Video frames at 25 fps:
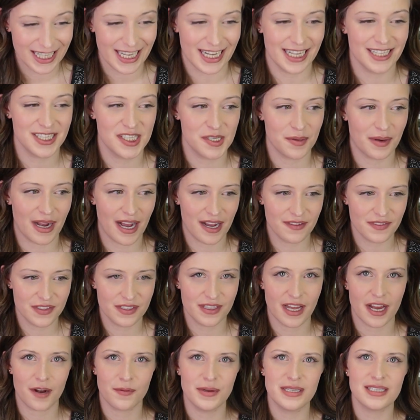And so after
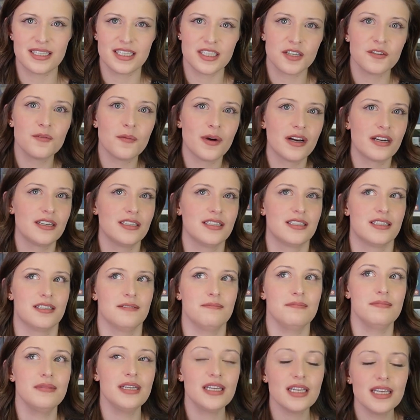that, we still wanted
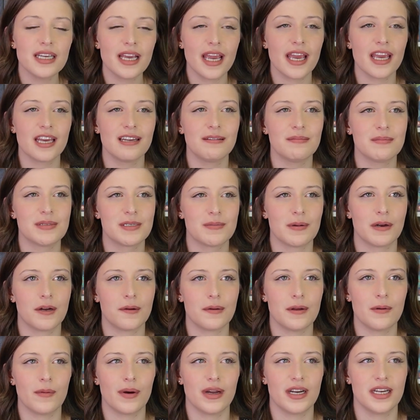some meaty games that
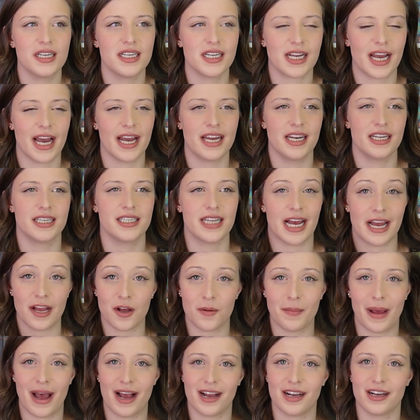we wanted to kind of
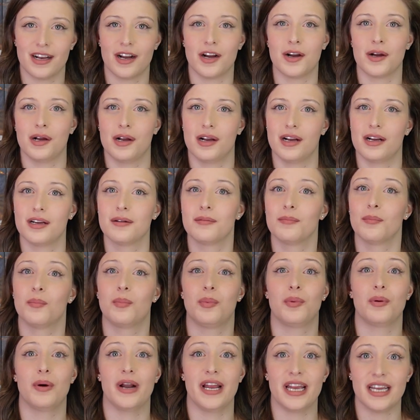dial back our
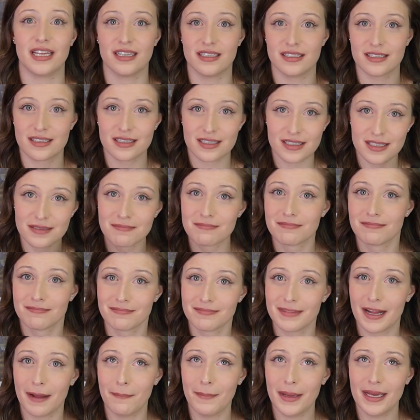brains
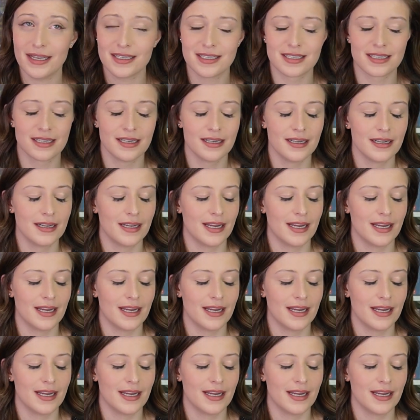a bit.